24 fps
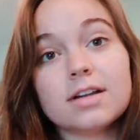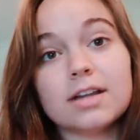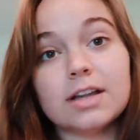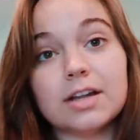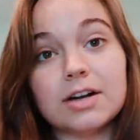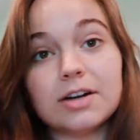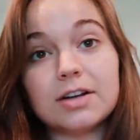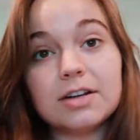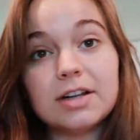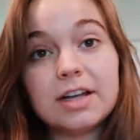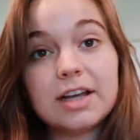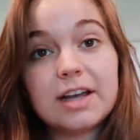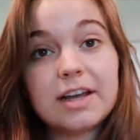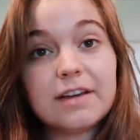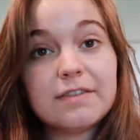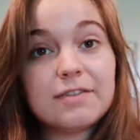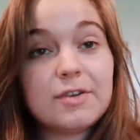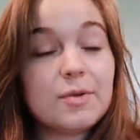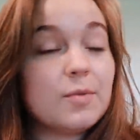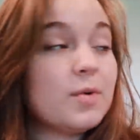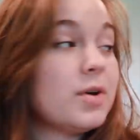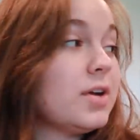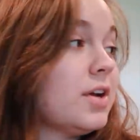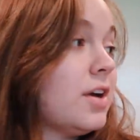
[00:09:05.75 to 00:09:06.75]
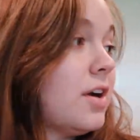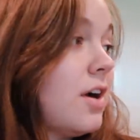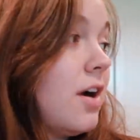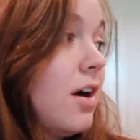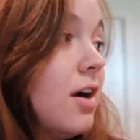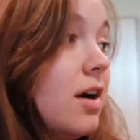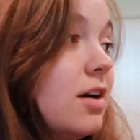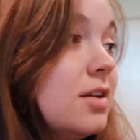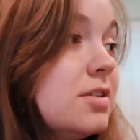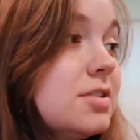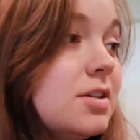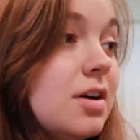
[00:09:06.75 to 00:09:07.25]
Literally, if you want your
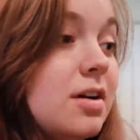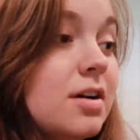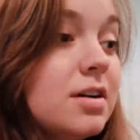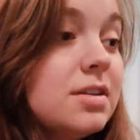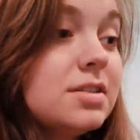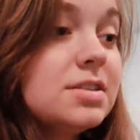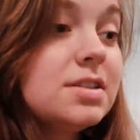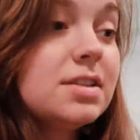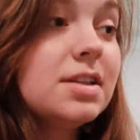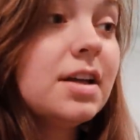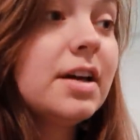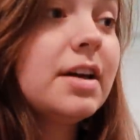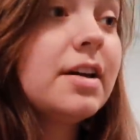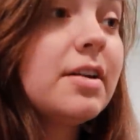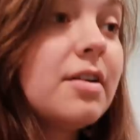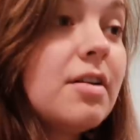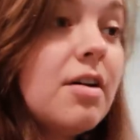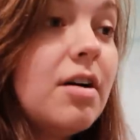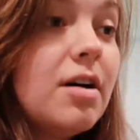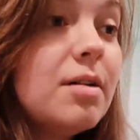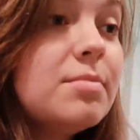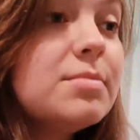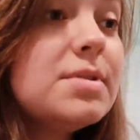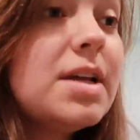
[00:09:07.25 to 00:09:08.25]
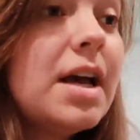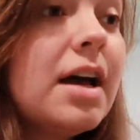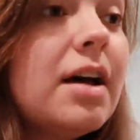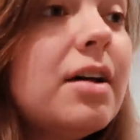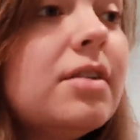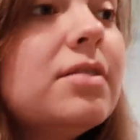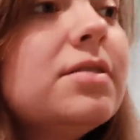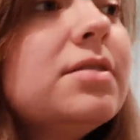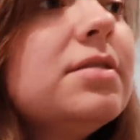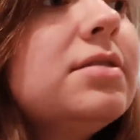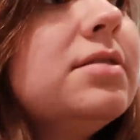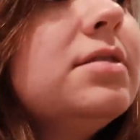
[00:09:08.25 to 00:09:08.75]
dog to like calm
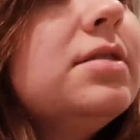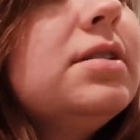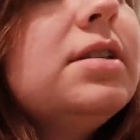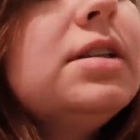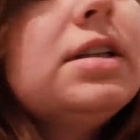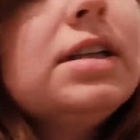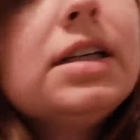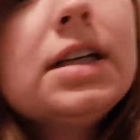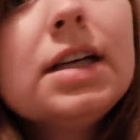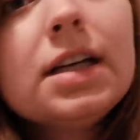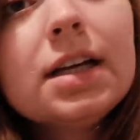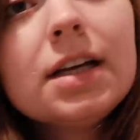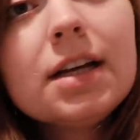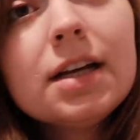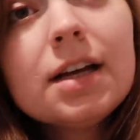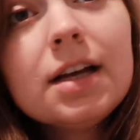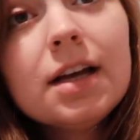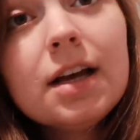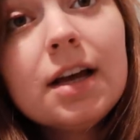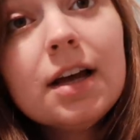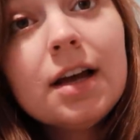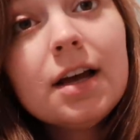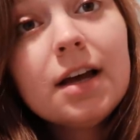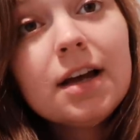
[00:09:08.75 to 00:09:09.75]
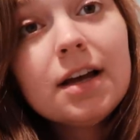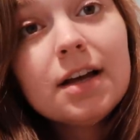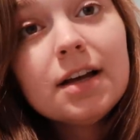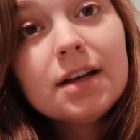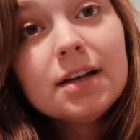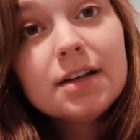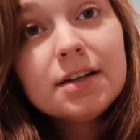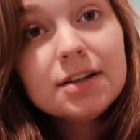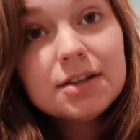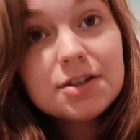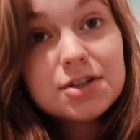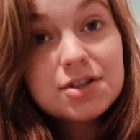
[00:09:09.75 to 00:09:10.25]
down,
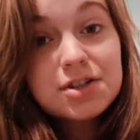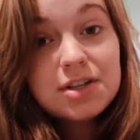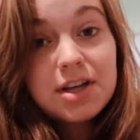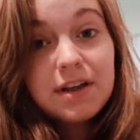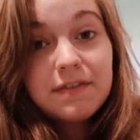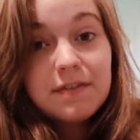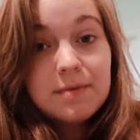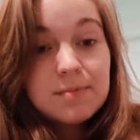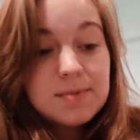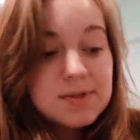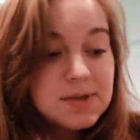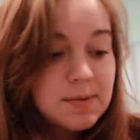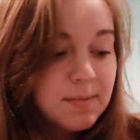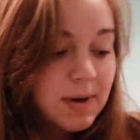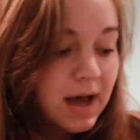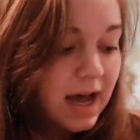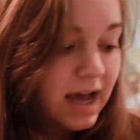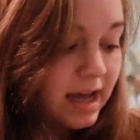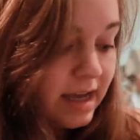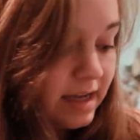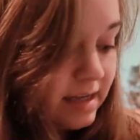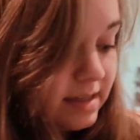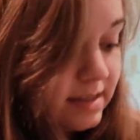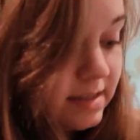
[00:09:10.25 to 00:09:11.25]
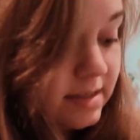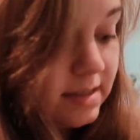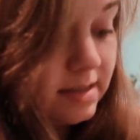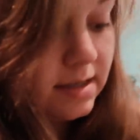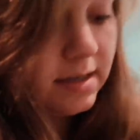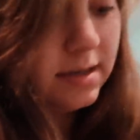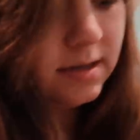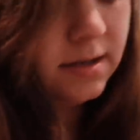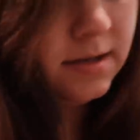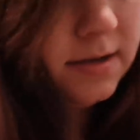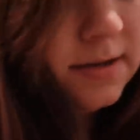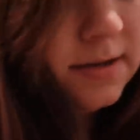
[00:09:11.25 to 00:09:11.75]
just give him some ice.